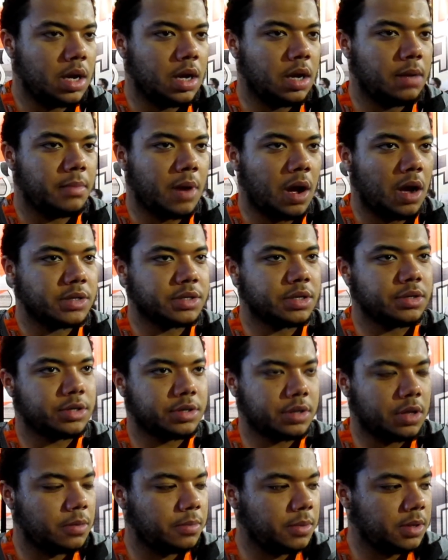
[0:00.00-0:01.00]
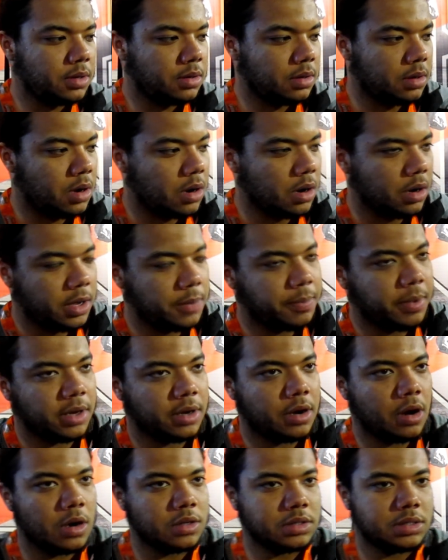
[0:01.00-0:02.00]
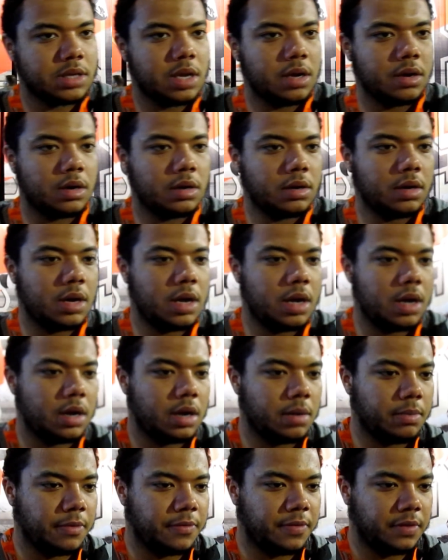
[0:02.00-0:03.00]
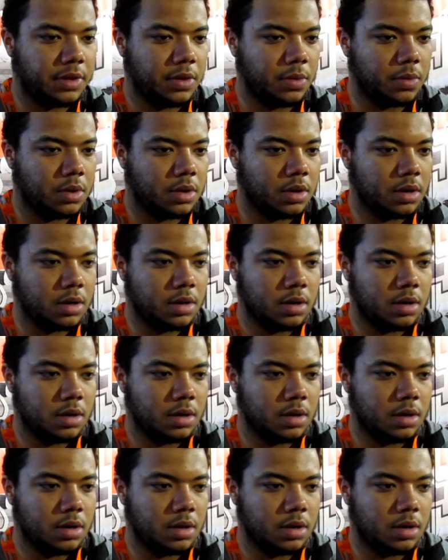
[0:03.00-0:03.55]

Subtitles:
Austin Schlotman, he played guard and center, number 51.